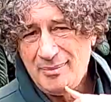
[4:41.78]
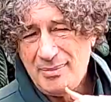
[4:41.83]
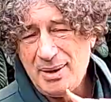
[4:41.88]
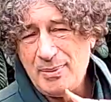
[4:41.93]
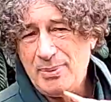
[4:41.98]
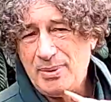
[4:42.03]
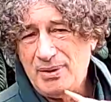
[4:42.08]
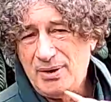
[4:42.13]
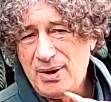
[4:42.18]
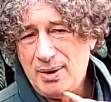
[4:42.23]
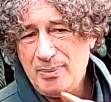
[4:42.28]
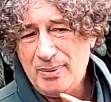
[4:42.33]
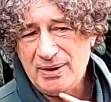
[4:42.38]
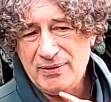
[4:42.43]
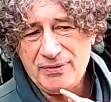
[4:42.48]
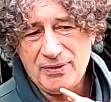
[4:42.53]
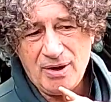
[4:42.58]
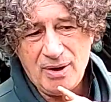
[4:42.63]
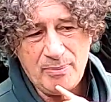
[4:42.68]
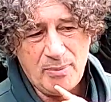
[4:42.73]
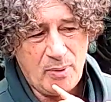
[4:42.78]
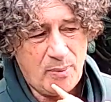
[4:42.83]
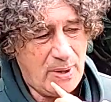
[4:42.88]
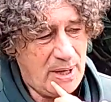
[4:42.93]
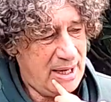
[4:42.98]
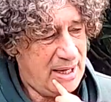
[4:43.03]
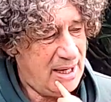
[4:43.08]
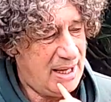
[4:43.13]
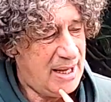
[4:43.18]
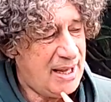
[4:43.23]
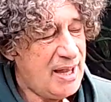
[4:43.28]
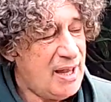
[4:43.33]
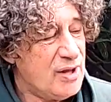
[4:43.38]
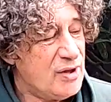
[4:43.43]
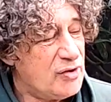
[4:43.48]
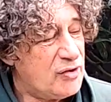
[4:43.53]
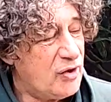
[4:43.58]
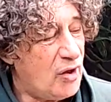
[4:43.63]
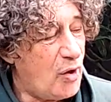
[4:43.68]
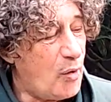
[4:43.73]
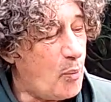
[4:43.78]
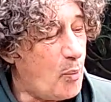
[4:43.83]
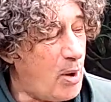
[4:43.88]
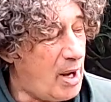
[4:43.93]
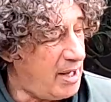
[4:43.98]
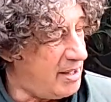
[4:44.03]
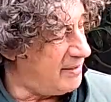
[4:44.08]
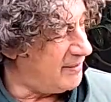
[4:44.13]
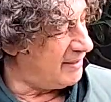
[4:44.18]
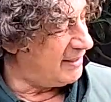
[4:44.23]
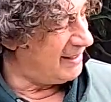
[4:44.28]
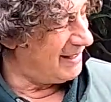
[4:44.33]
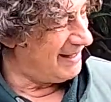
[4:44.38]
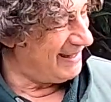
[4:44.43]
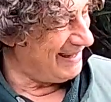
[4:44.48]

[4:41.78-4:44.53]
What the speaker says: People normally throw them away, so why not?